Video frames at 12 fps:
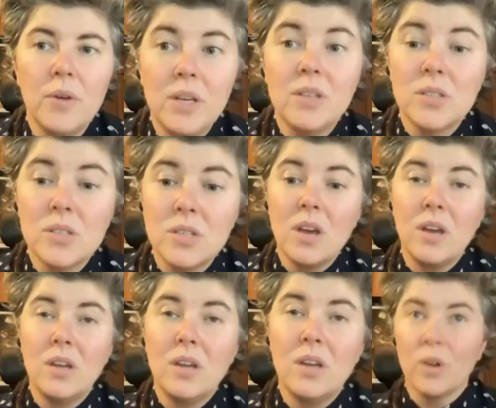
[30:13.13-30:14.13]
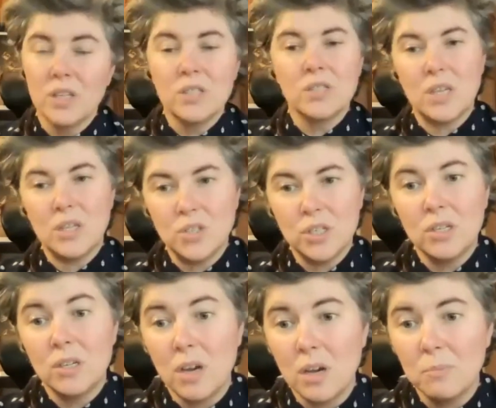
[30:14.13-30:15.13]
is an organization, a
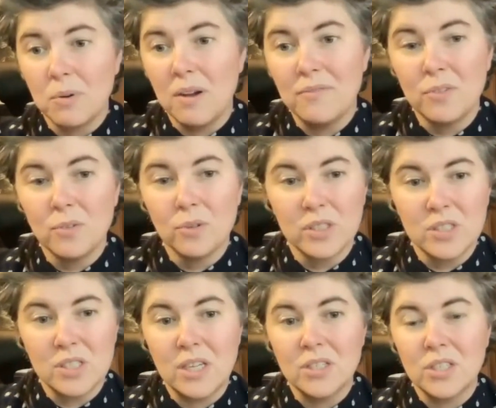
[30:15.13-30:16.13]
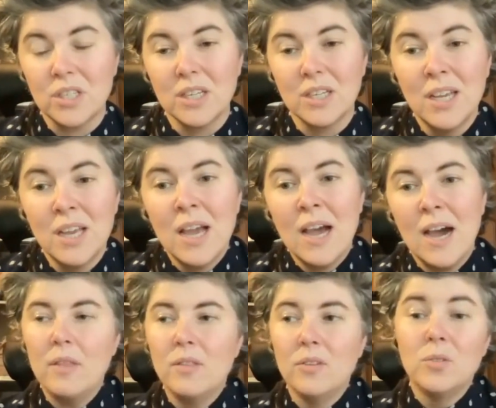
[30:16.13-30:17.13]
nonprofit organization,
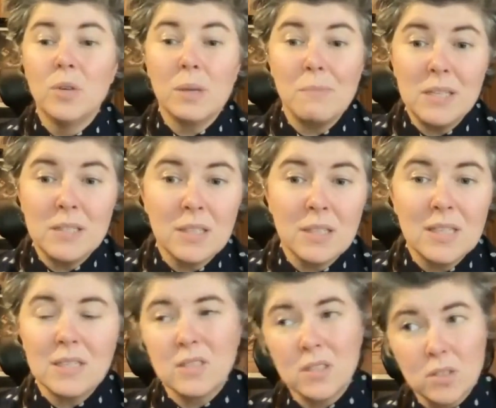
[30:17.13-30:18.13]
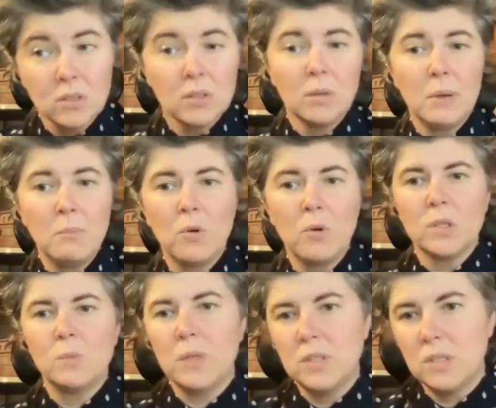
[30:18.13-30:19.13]
and they're doing amazing things. It's a little bit more
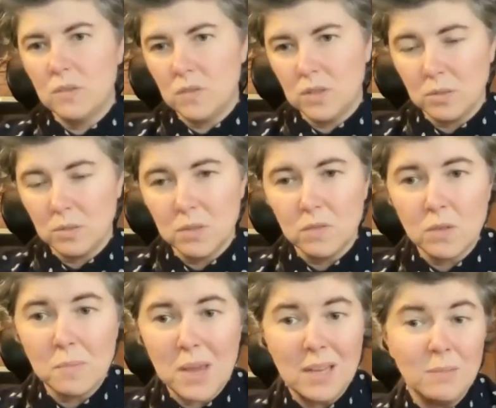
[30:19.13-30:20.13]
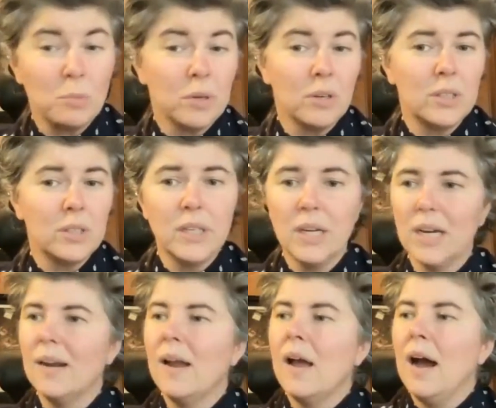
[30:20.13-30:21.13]
expensive in terms of domain per
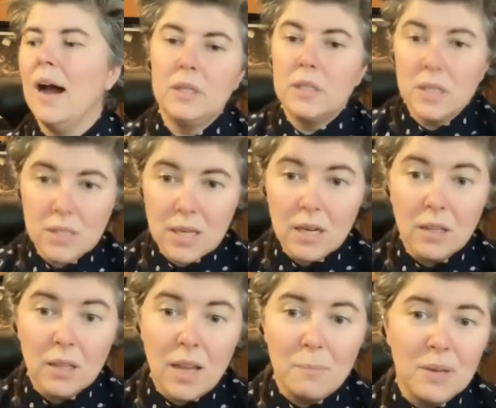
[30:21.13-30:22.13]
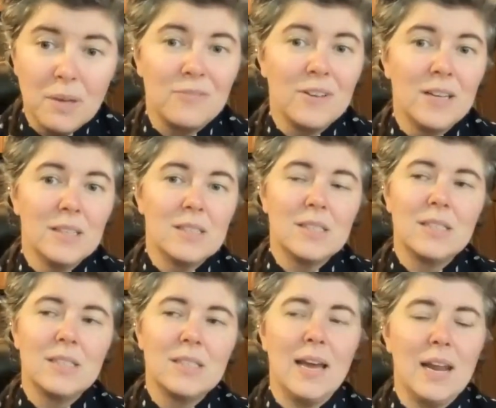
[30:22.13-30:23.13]
year, but it does get a lot of
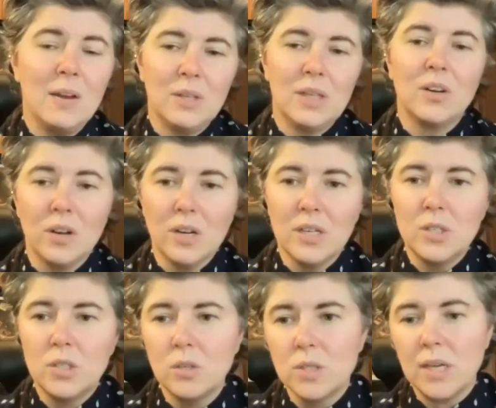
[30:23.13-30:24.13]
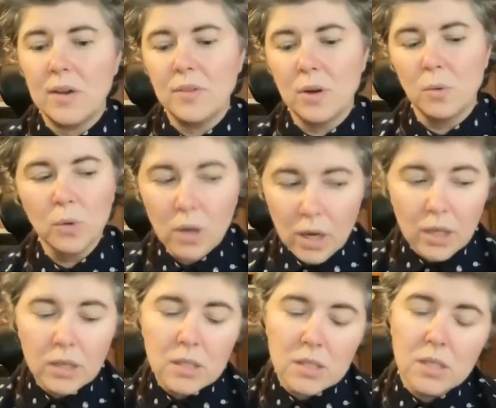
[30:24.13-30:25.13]
benefits. And I would encourage those out there working
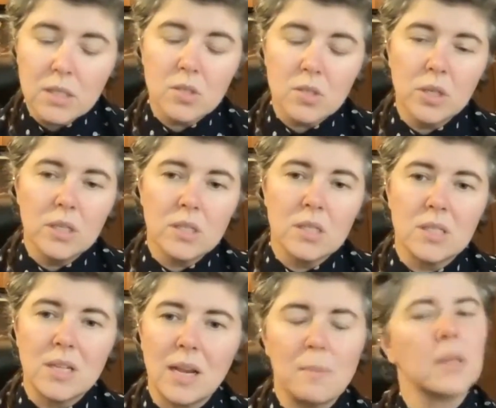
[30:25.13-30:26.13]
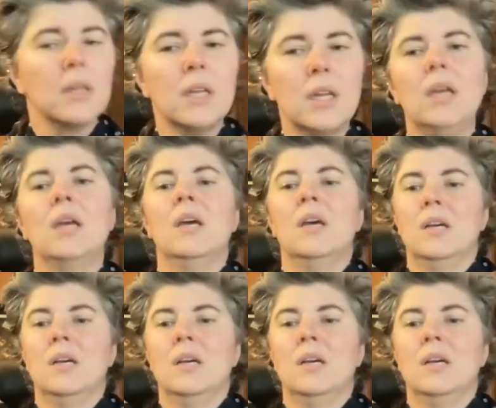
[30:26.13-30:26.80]
in this industry and sustainability